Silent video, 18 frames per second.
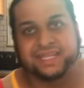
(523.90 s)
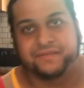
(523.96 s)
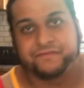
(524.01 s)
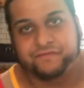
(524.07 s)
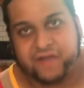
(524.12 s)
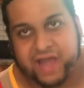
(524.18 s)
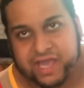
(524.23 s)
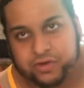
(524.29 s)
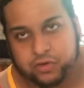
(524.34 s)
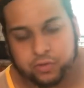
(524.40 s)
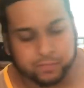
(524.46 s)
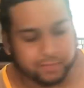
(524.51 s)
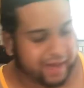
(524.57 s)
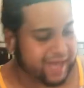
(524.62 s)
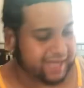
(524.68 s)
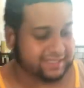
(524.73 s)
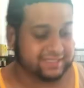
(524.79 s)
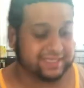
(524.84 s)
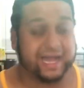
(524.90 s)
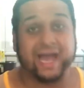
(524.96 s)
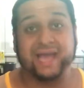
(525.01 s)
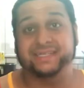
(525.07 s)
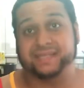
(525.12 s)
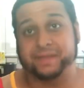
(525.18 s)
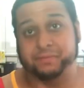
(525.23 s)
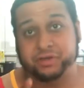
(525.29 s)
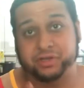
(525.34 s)
and final box,
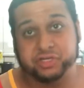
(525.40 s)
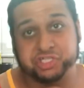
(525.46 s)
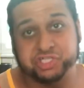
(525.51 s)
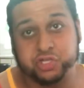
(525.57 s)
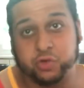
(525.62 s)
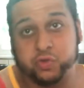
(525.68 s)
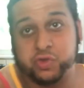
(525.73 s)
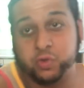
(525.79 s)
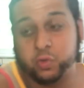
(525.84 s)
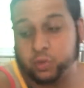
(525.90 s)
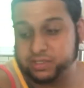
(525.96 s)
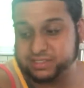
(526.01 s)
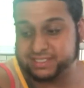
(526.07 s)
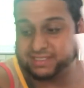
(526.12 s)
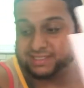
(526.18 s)
guys. I'm going to show you what's